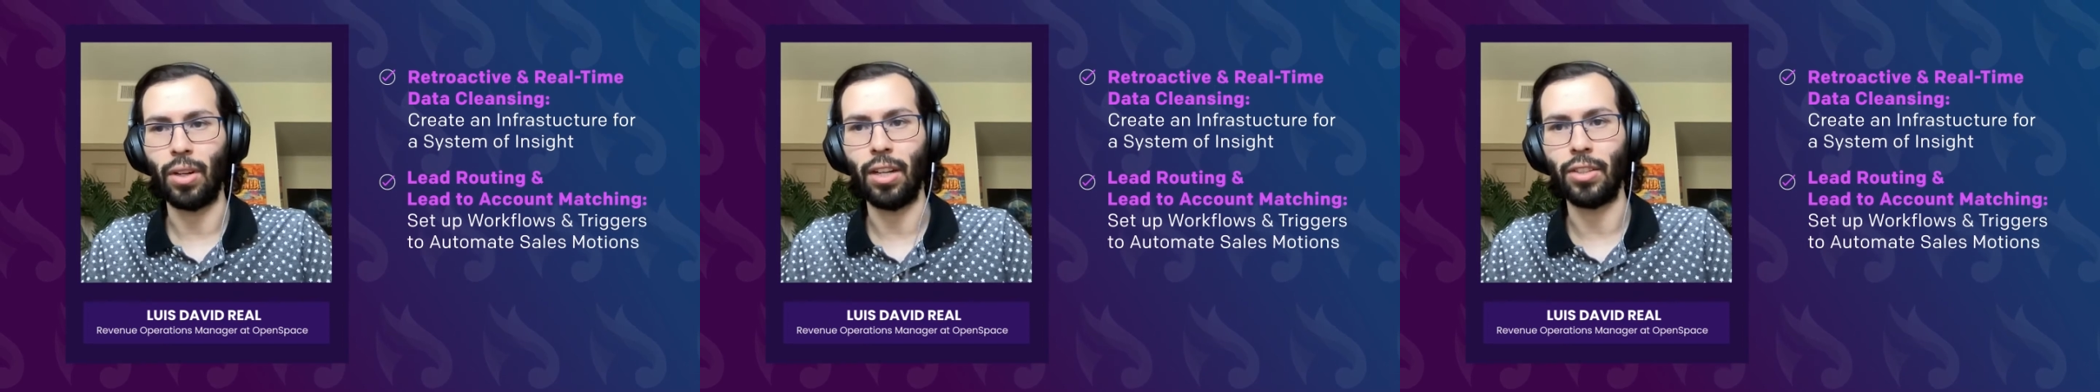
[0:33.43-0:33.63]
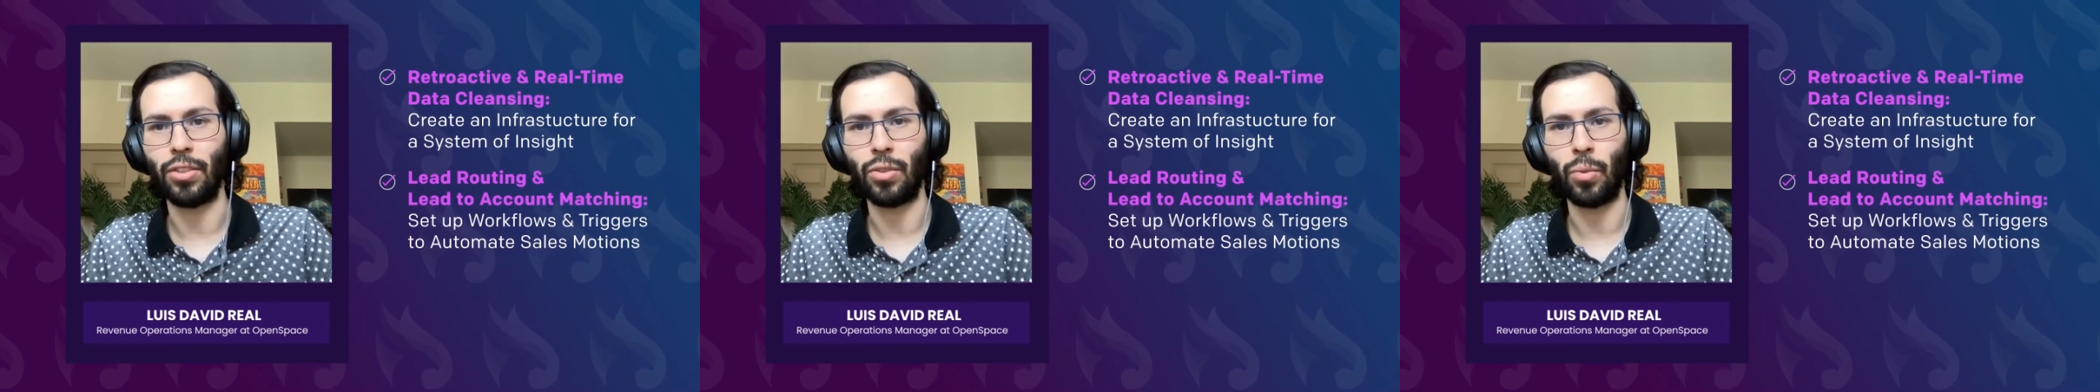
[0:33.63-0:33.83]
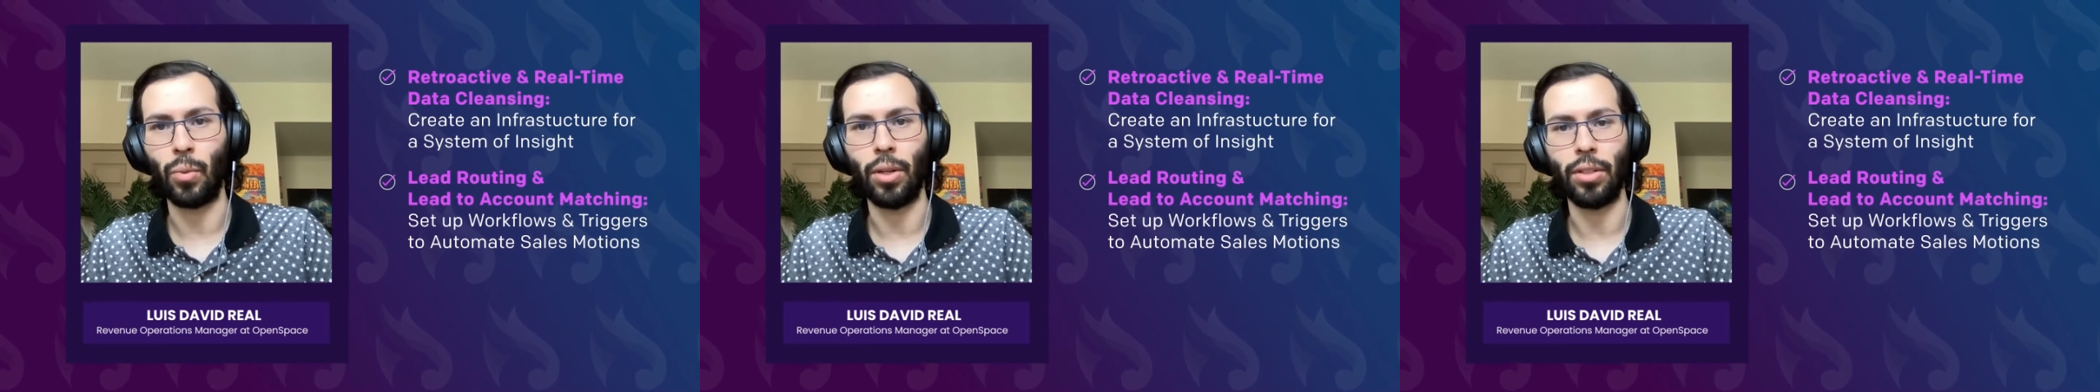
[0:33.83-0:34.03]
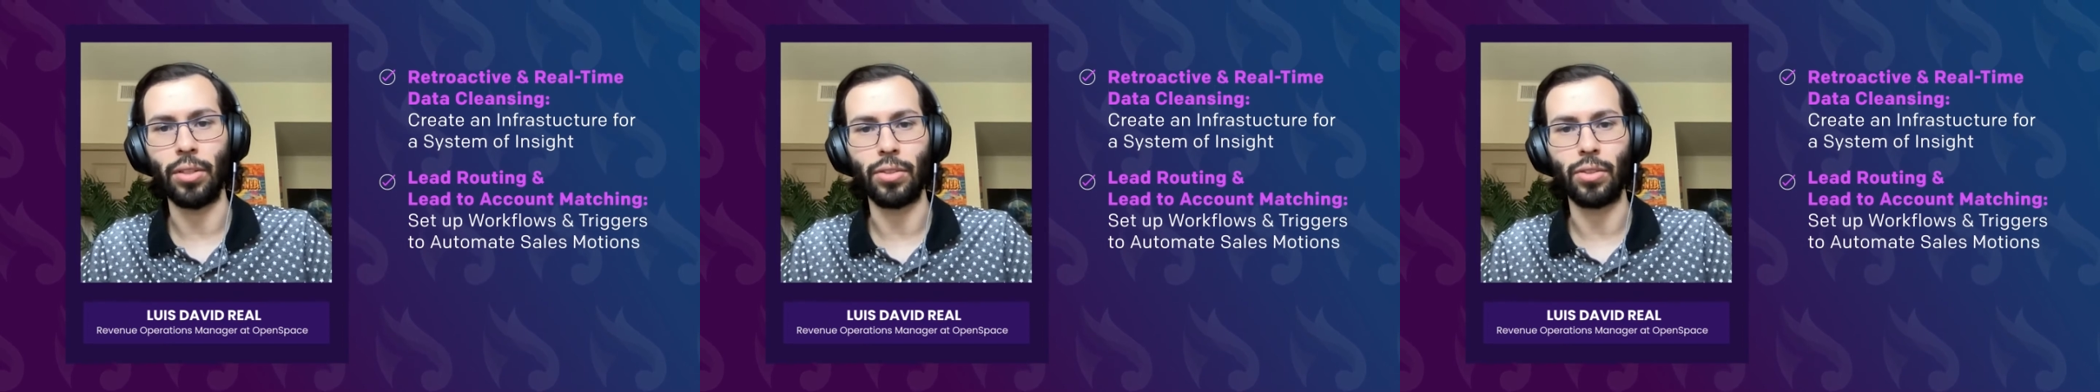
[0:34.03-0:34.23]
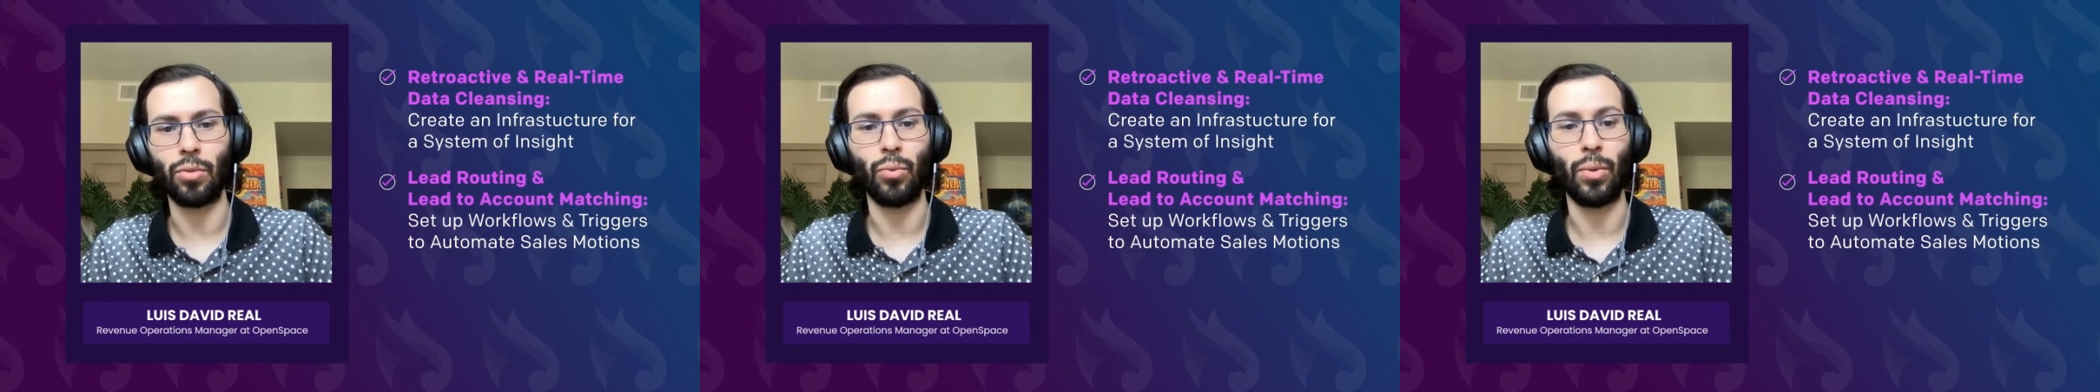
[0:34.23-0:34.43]
us
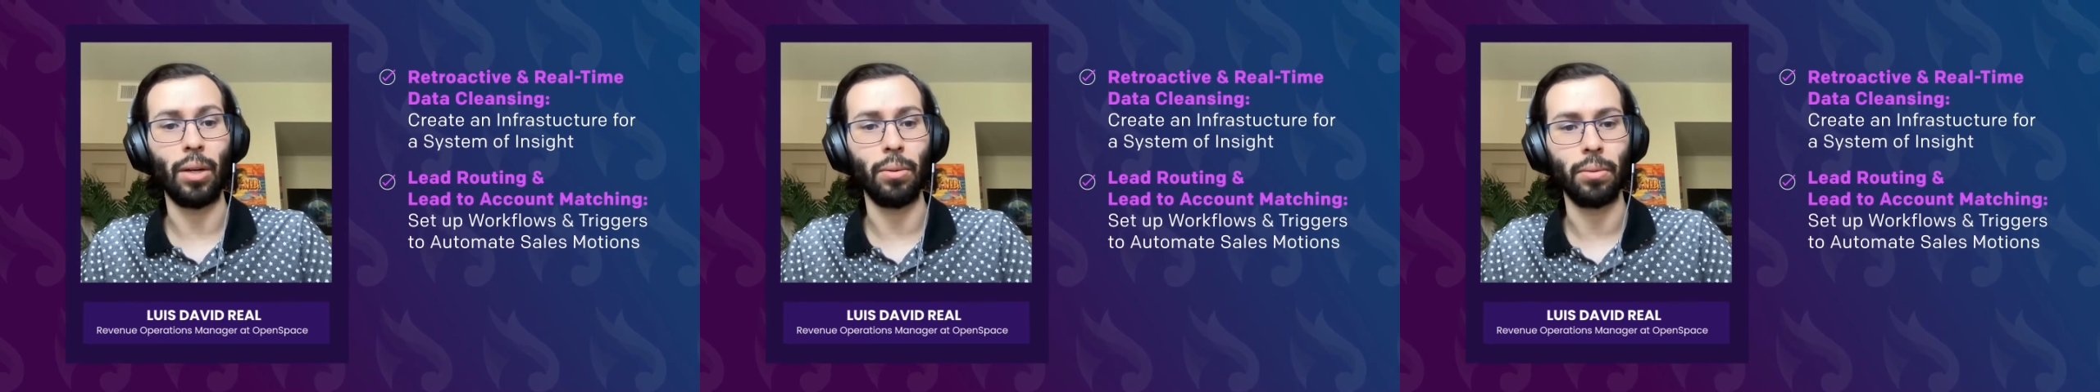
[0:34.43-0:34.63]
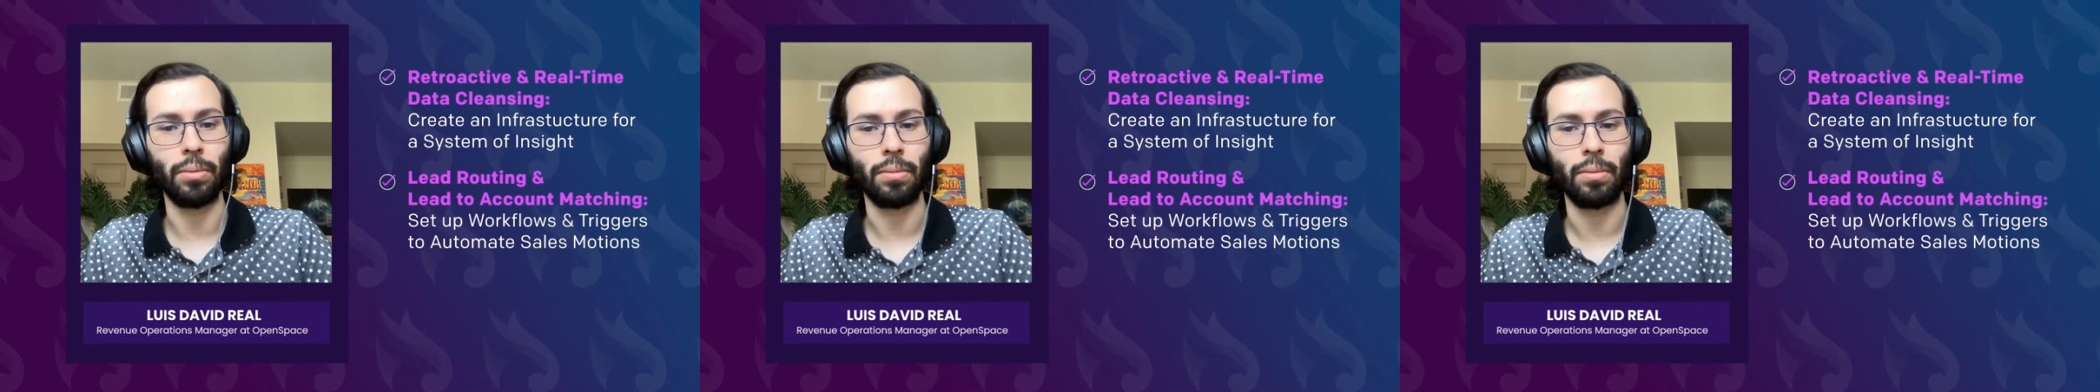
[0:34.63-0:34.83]
was route.